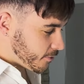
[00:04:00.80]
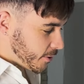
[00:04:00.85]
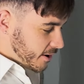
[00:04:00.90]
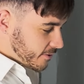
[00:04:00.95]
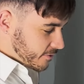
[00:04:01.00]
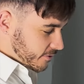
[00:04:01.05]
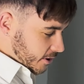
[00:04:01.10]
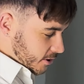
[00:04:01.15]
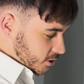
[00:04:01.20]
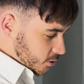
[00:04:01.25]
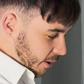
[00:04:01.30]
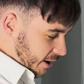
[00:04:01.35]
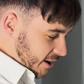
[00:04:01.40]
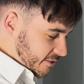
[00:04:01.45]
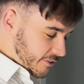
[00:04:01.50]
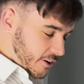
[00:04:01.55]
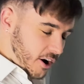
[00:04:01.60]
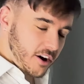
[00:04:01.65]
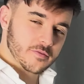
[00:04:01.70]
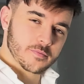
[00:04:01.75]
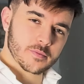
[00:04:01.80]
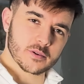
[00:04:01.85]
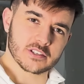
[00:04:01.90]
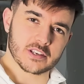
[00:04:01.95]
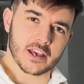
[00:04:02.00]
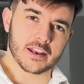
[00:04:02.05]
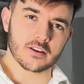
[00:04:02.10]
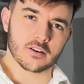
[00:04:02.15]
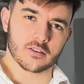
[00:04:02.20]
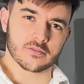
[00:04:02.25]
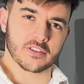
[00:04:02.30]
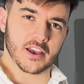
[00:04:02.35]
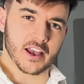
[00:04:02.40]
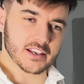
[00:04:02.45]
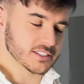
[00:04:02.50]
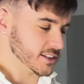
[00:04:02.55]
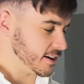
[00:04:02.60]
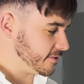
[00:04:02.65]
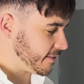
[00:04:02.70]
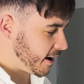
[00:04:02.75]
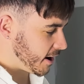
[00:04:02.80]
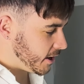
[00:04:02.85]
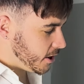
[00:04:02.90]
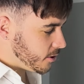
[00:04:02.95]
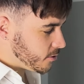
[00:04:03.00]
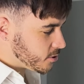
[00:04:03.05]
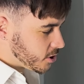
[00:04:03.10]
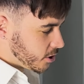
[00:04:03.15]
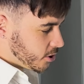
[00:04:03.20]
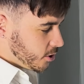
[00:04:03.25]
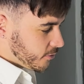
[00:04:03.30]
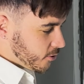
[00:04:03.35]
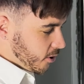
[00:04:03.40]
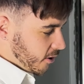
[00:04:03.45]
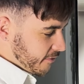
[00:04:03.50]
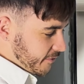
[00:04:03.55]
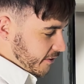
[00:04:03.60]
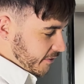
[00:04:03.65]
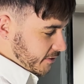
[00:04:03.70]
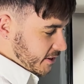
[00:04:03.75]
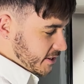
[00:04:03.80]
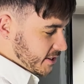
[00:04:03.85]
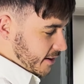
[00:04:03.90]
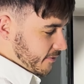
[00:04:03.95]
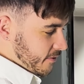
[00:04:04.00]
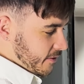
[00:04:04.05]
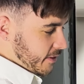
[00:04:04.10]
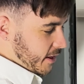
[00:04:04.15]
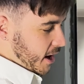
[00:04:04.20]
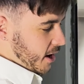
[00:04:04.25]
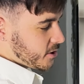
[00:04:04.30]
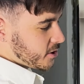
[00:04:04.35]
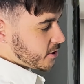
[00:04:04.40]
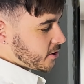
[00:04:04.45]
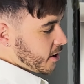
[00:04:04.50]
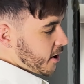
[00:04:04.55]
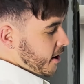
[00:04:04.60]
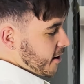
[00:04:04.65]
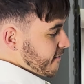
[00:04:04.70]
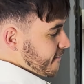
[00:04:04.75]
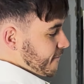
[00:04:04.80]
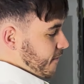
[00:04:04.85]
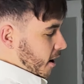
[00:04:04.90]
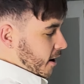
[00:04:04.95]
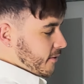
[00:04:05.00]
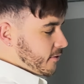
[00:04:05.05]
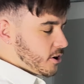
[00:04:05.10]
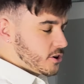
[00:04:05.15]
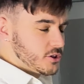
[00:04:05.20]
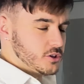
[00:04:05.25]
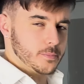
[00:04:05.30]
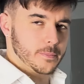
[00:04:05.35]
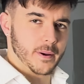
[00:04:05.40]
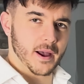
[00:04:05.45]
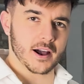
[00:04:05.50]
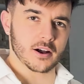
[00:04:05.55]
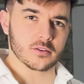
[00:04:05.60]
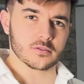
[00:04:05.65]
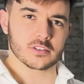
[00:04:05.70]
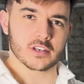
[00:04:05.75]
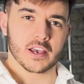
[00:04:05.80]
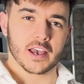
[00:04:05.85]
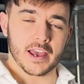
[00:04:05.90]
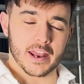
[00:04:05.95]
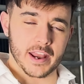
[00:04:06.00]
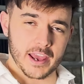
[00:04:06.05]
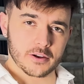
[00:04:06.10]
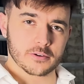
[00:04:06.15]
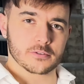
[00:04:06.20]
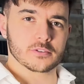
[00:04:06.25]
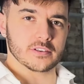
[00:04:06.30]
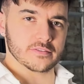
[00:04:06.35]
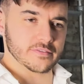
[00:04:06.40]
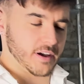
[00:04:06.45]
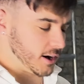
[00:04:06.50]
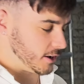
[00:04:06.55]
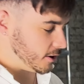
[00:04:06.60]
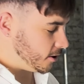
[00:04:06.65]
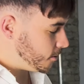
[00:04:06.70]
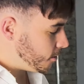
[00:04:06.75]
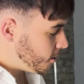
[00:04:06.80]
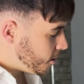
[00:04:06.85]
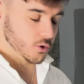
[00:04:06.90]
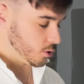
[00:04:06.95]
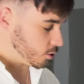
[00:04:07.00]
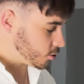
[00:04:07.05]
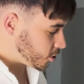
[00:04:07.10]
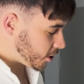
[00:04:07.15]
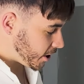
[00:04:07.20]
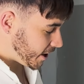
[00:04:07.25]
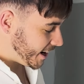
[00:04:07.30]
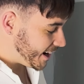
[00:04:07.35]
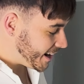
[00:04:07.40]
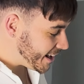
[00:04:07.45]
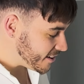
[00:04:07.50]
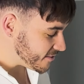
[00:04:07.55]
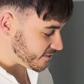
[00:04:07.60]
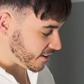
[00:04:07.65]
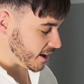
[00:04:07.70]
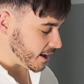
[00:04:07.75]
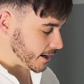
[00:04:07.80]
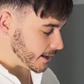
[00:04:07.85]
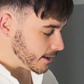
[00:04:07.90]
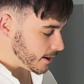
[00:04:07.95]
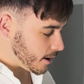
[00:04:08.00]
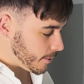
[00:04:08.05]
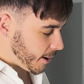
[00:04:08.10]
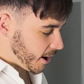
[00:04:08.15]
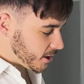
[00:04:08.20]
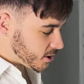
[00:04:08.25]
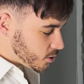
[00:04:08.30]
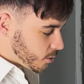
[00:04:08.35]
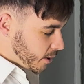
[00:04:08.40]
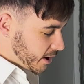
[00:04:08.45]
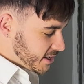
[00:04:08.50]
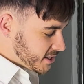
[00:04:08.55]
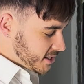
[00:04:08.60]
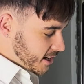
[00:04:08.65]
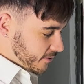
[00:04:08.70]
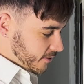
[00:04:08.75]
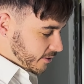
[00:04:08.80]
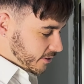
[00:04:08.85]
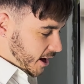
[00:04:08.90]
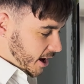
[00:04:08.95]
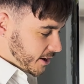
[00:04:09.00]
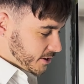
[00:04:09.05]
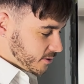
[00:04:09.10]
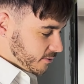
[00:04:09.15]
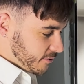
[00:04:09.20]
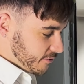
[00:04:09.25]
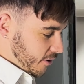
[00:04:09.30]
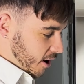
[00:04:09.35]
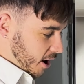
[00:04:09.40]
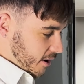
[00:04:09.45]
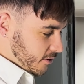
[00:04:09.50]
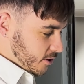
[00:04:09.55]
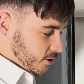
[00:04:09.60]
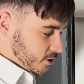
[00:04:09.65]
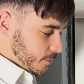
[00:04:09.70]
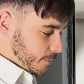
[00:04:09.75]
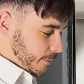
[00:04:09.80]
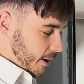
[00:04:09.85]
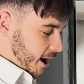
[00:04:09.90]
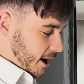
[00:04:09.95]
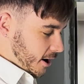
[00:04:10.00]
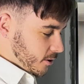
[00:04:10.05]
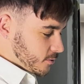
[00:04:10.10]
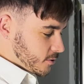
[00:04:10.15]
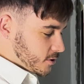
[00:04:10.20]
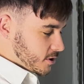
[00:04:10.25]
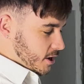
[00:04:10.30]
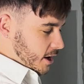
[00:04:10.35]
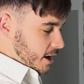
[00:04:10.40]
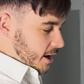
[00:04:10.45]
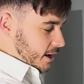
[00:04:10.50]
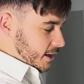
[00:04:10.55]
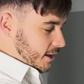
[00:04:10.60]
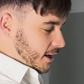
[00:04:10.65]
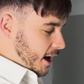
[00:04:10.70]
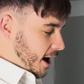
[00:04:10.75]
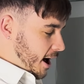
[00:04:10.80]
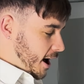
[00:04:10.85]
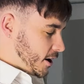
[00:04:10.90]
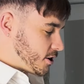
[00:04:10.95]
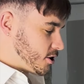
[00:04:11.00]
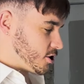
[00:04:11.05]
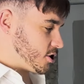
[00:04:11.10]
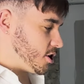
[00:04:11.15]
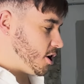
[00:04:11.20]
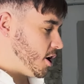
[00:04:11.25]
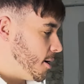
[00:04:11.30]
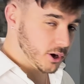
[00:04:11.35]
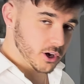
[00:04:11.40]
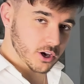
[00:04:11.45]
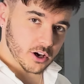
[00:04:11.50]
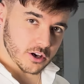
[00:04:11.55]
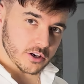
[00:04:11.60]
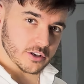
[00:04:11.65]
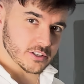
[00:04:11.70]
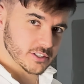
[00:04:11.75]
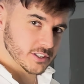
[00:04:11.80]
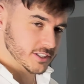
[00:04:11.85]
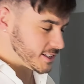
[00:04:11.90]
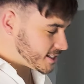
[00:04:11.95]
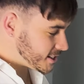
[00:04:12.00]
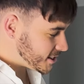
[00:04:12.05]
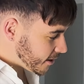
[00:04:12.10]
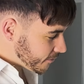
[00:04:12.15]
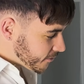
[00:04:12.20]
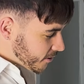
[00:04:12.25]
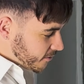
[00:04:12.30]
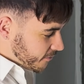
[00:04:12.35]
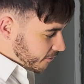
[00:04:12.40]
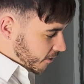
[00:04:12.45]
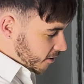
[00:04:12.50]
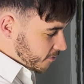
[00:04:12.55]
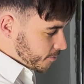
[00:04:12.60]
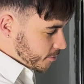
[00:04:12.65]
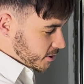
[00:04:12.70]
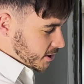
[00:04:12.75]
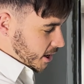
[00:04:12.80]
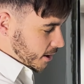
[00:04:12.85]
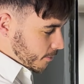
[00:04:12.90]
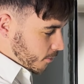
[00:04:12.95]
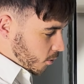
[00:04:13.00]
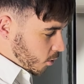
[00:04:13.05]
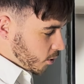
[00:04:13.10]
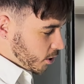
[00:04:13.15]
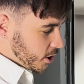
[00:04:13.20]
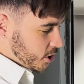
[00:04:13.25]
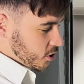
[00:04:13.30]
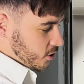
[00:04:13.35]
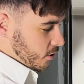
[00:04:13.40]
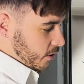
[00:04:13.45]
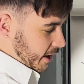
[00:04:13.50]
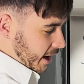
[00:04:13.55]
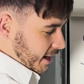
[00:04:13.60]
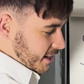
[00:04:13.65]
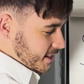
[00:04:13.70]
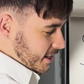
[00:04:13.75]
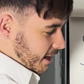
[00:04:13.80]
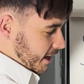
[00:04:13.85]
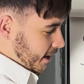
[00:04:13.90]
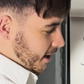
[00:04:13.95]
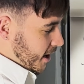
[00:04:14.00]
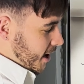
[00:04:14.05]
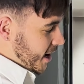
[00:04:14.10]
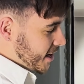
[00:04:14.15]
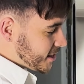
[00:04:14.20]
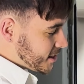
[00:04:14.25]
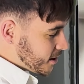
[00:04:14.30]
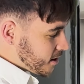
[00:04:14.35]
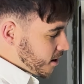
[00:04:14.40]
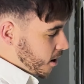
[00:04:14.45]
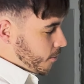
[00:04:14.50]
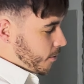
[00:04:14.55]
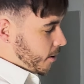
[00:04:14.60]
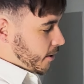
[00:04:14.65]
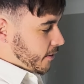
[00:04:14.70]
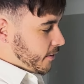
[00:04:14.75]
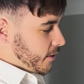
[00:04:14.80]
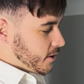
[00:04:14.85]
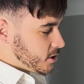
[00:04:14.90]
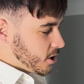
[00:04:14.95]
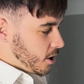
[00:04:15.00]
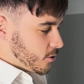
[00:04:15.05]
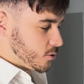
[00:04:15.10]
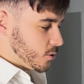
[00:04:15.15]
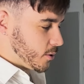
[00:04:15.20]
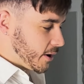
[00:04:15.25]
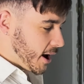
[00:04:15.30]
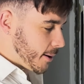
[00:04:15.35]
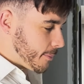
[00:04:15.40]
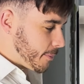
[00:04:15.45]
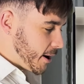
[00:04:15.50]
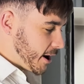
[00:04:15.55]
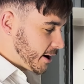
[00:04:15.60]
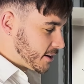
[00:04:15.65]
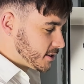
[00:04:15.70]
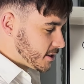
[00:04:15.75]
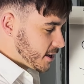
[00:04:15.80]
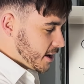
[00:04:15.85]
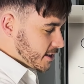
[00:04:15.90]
with 25% of the asset value, so you've got £57,500 in equity value. You're also going to leave in about £27,500 cash, because the 75% mortgage you're getting is lower than the total capex,